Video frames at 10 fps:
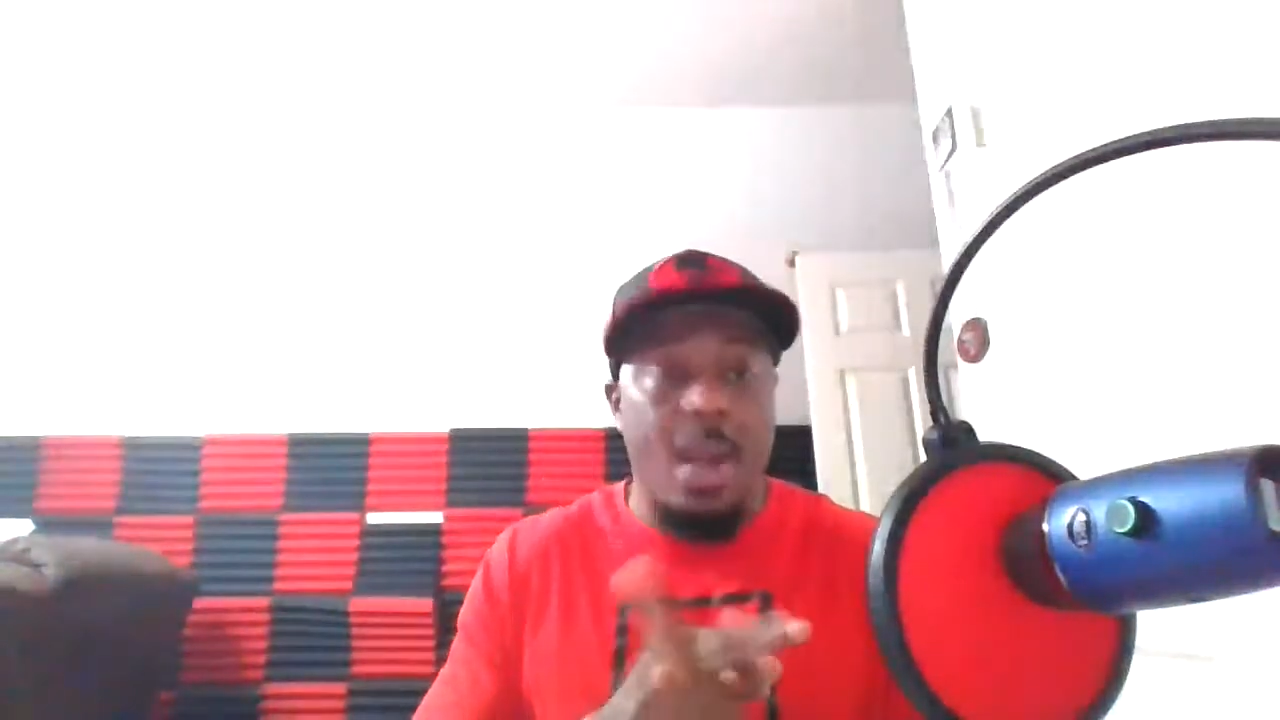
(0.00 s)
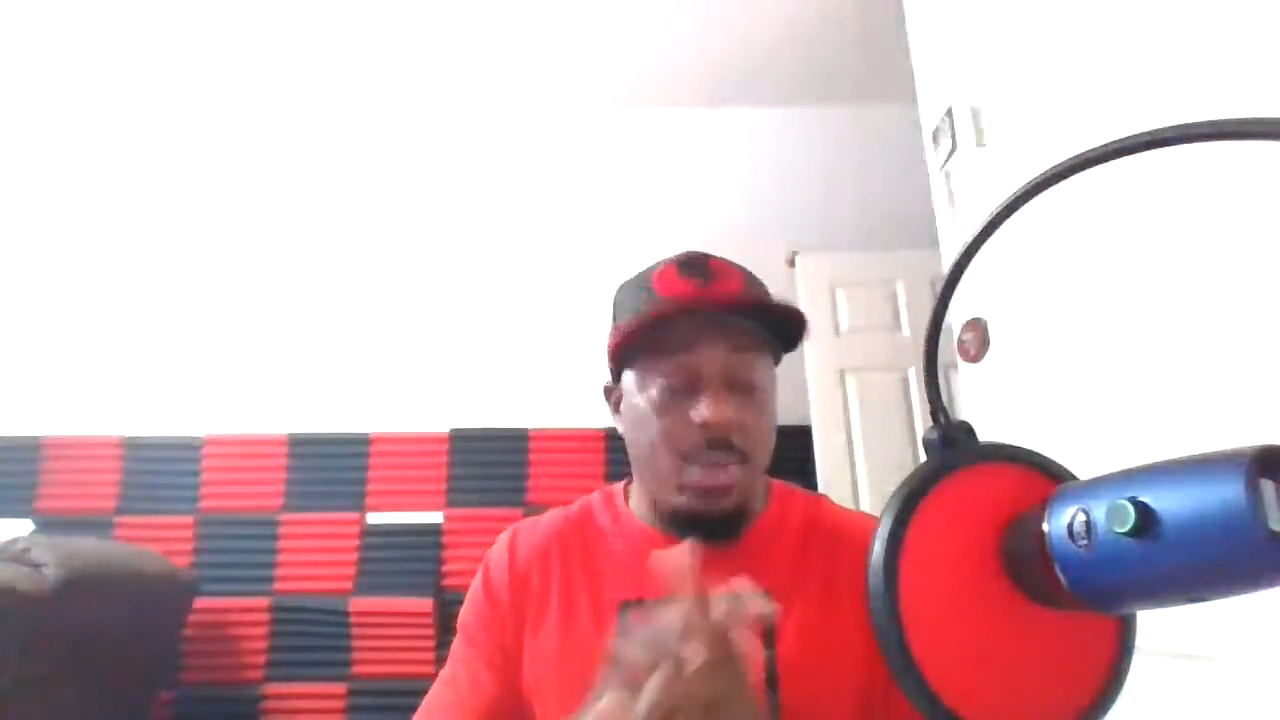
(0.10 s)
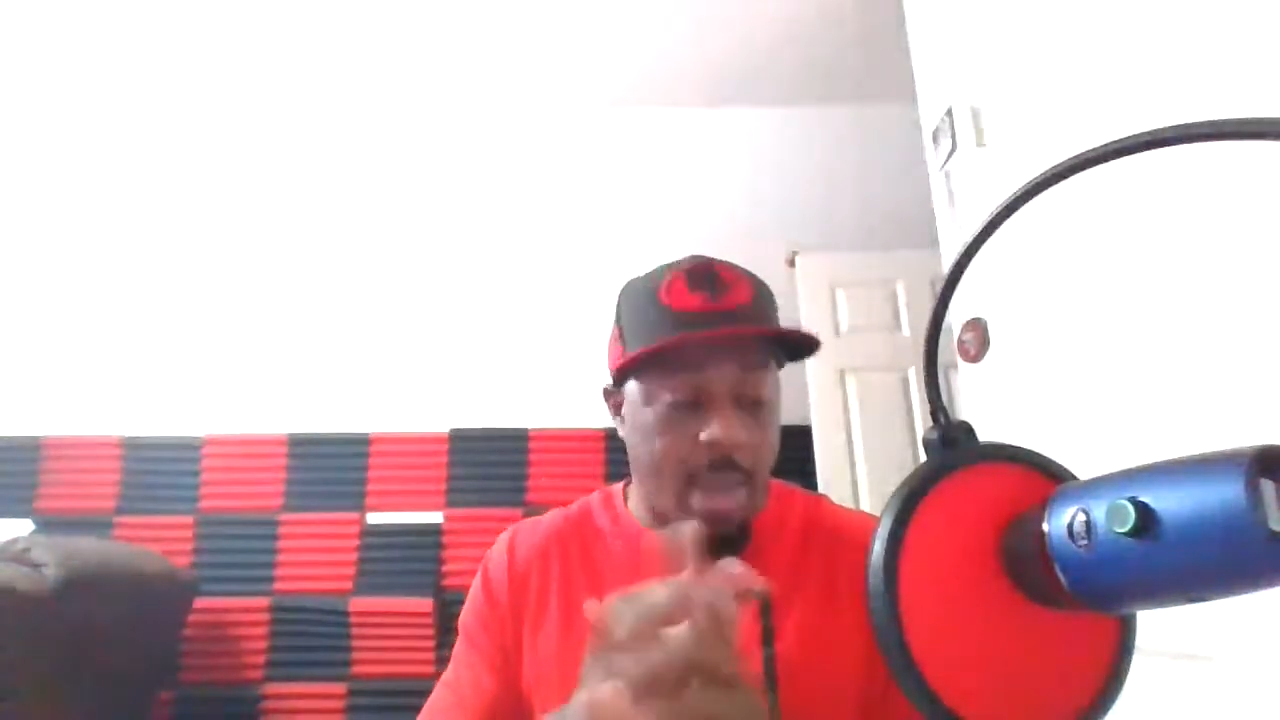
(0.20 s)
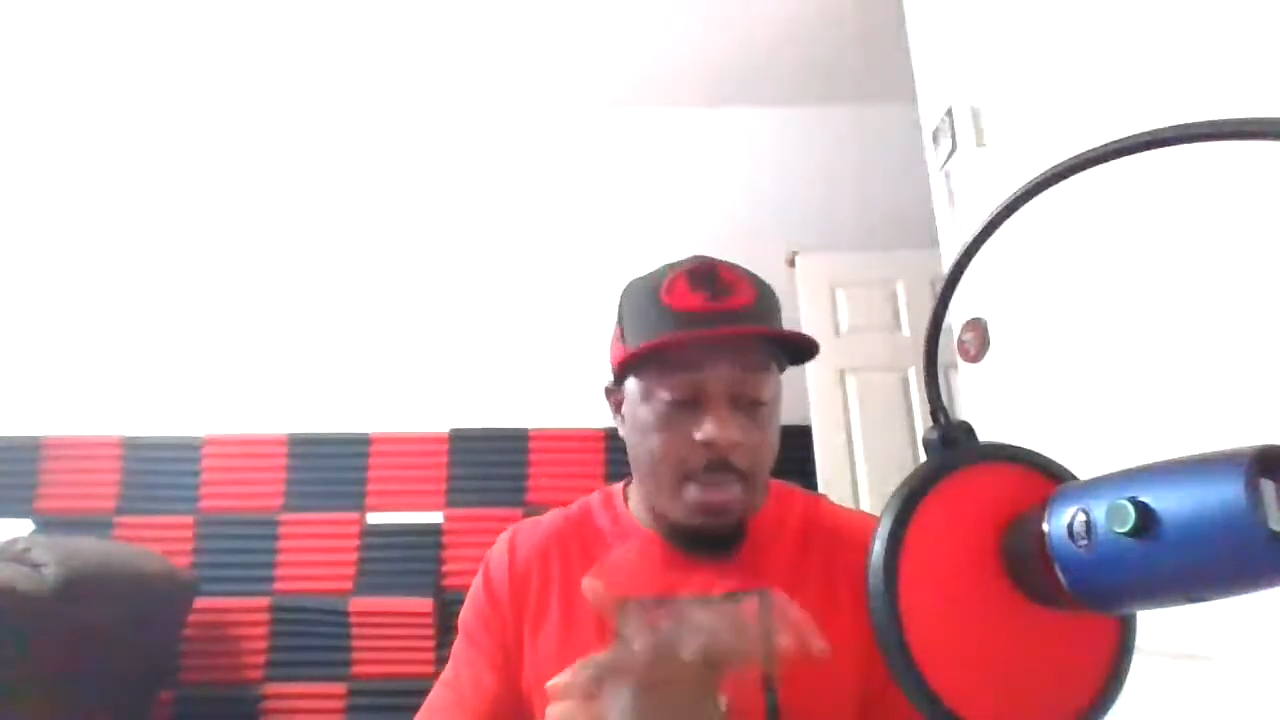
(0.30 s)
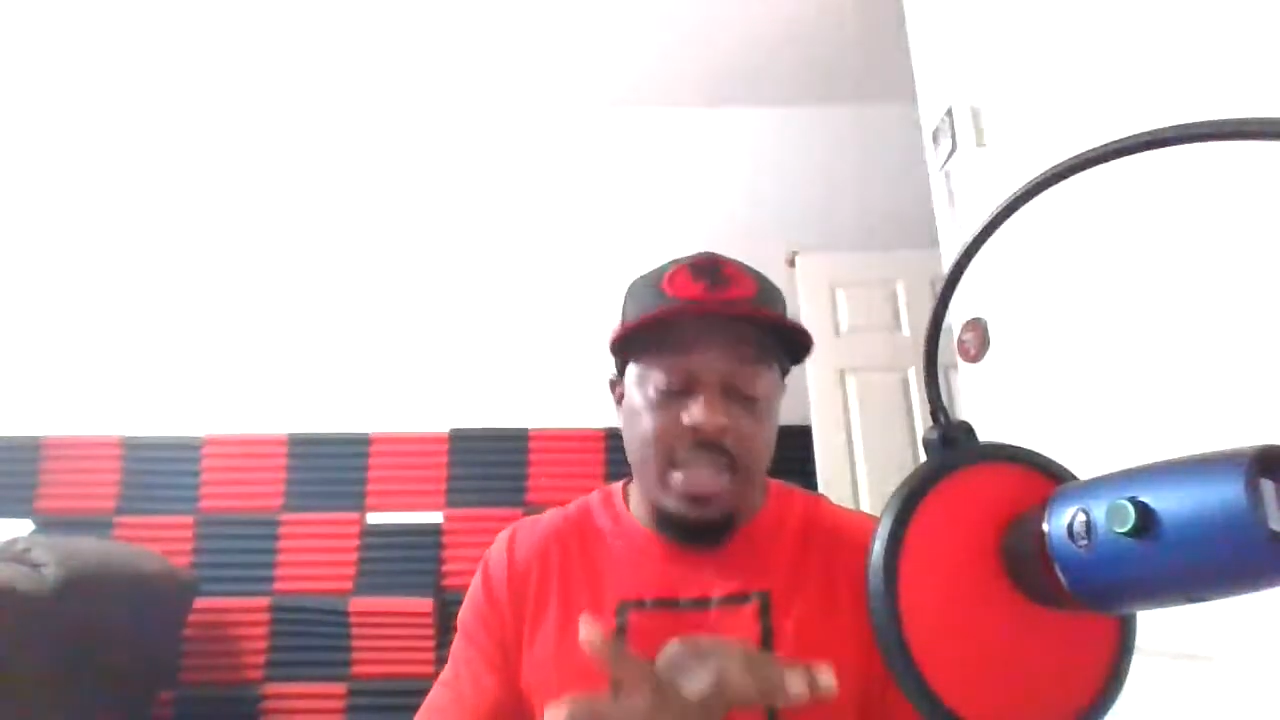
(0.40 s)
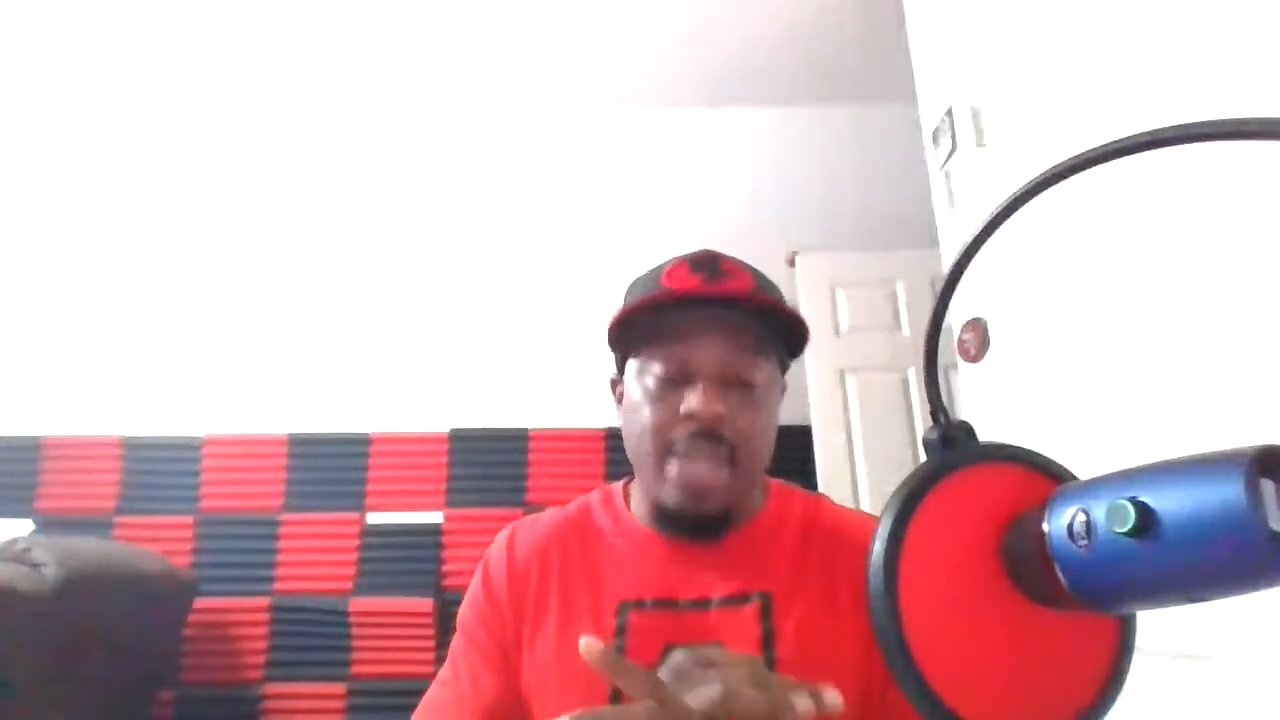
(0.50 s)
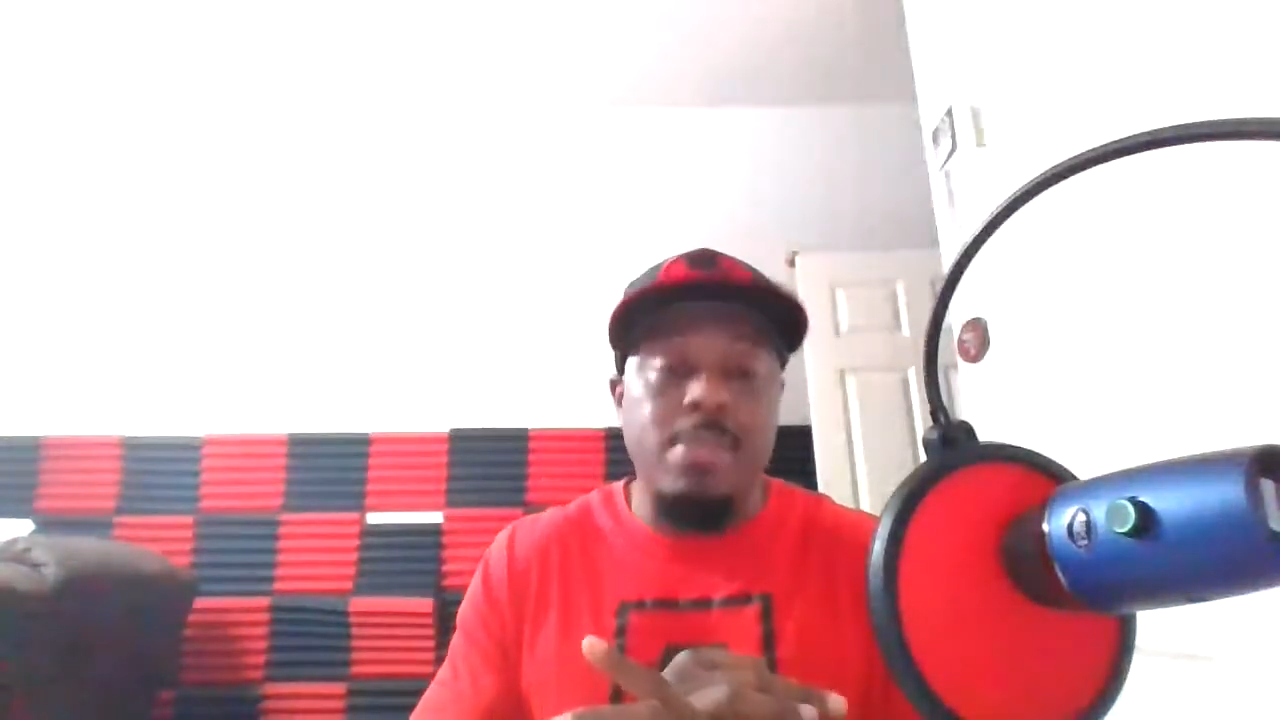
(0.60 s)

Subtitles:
would think